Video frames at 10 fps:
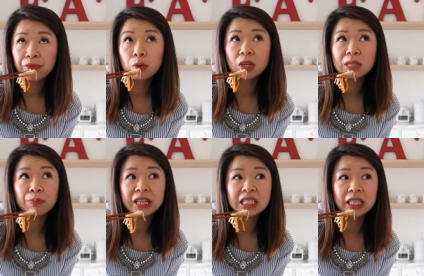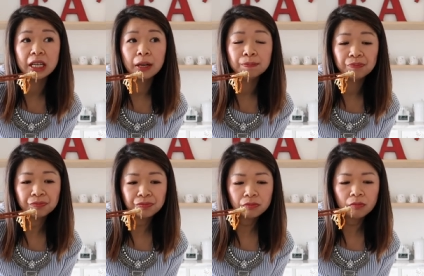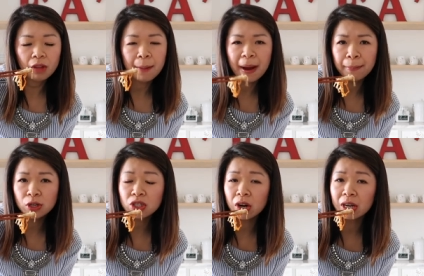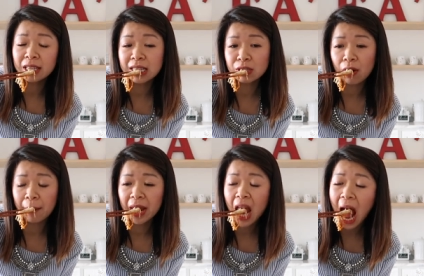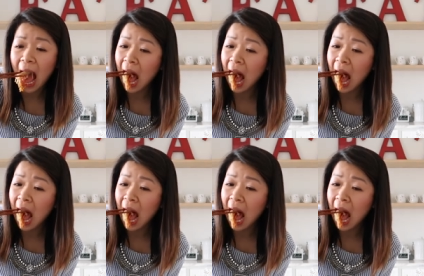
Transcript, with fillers: what spicy peppers are in this ramen,